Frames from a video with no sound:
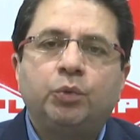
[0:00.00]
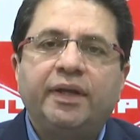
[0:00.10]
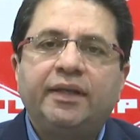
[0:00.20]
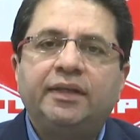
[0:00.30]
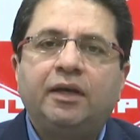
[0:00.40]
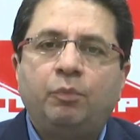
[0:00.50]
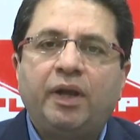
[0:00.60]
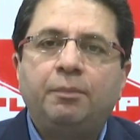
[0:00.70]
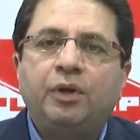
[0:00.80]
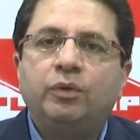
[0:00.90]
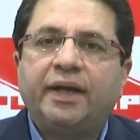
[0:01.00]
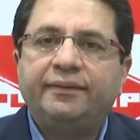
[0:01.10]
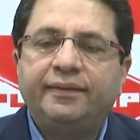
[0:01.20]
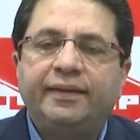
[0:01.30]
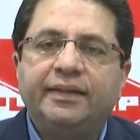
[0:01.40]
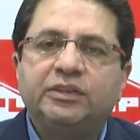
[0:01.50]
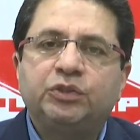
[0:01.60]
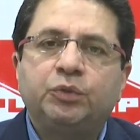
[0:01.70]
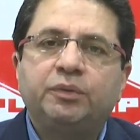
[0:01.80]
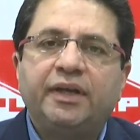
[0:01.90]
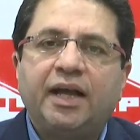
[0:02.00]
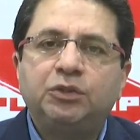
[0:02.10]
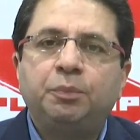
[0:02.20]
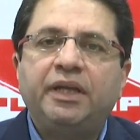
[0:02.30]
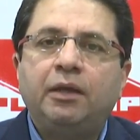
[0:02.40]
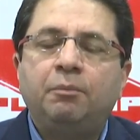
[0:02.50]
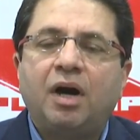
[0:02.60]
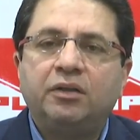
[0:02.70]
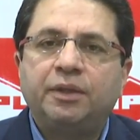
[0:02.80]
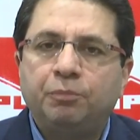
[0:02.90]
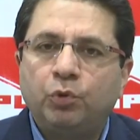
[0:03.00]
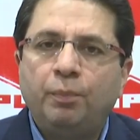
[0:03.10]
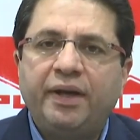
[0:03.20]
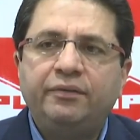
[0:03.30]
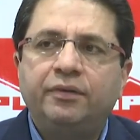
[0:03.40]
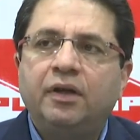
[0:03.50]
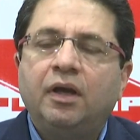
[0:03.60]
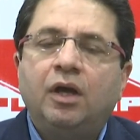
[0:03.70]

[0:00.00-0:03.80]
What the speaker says: Today they are well below 90 days. So there has been a marked improvement.